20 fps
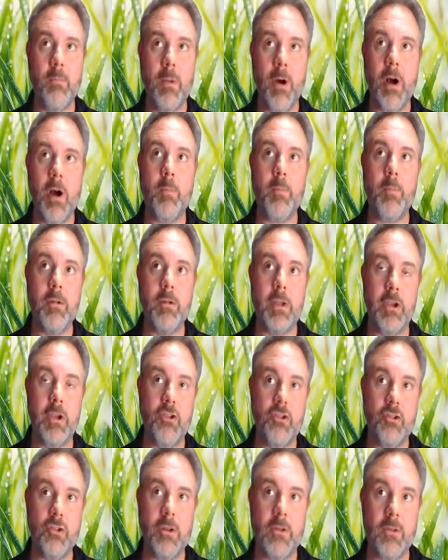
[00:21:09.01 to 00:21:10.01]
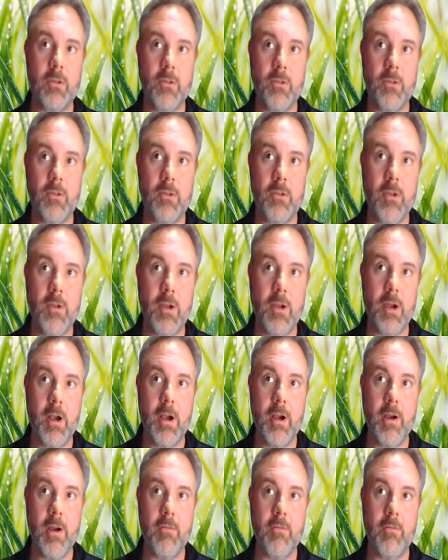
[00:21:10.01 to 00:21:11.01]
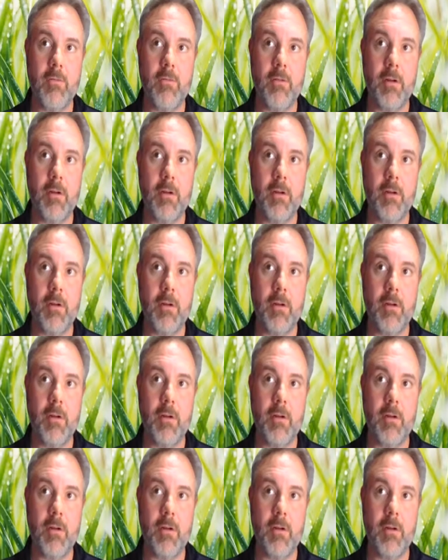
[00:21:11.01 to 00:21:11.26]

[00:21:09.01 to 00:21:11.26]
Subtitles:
populations of